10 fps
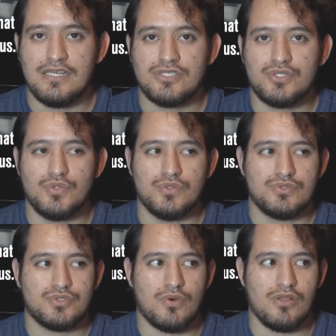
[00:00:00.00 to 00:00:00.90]
to
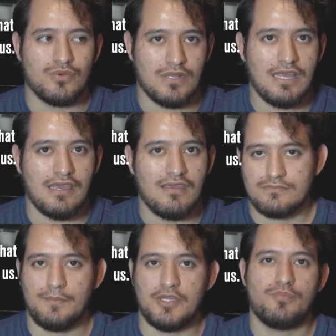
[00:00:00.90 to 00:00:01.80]
swallow clay.
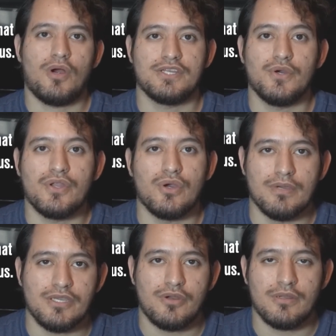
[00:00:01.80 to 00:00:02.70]
I mean, you probably don't know,
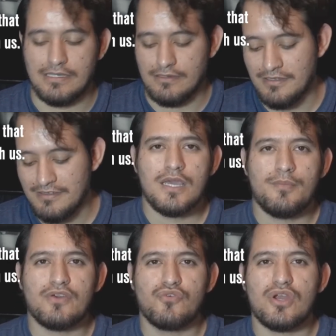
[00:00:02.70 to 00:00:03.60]
but you know what I mean.
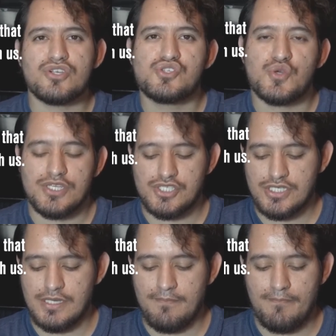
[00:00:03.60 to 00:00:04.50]
But if we are
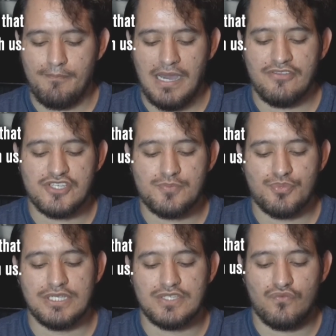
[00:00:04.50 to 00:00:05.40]
drenched by the
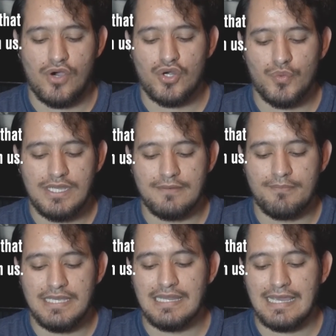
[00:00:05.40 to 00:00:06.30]
springs of water, we can
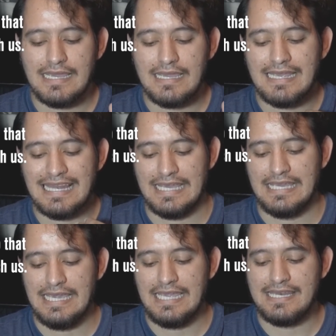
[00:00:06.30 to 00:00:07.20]
be like
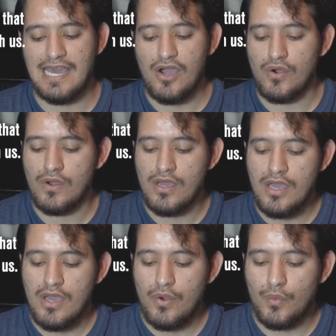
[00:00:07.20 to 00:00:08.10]
clay. And now
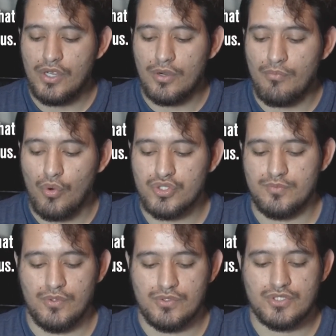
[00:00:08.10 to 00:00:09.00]
we are
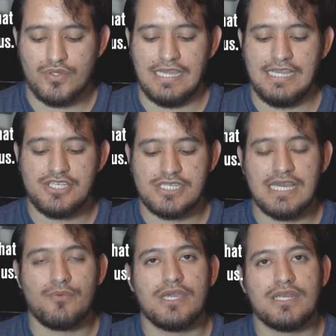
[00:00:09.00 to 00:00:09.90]
moldable, so that each
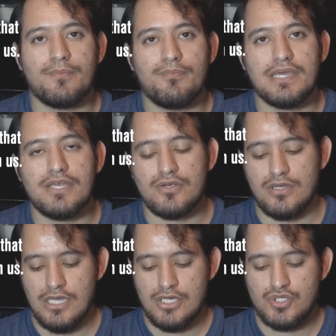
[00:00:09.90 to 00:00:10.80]
day we can
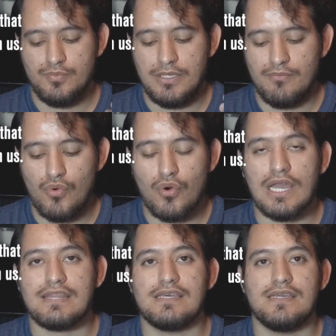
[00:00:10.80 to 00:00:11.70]
appear to be more
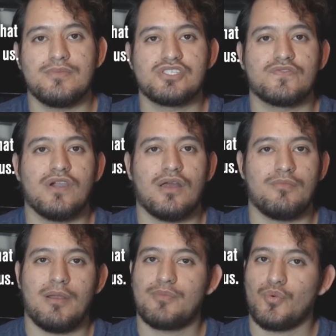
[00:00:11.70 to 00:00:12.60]
like the image of God.
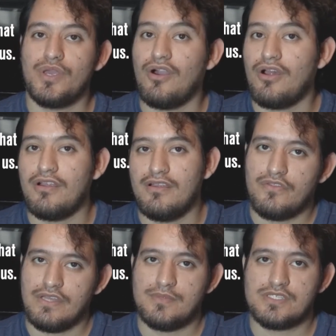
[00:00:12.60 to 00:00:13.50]
Remember, we are
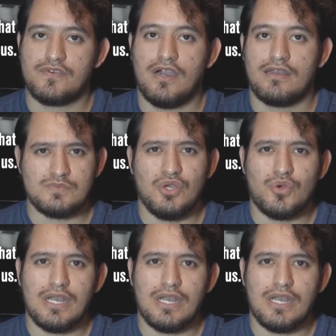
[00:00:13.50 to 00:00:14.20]
the image of God, or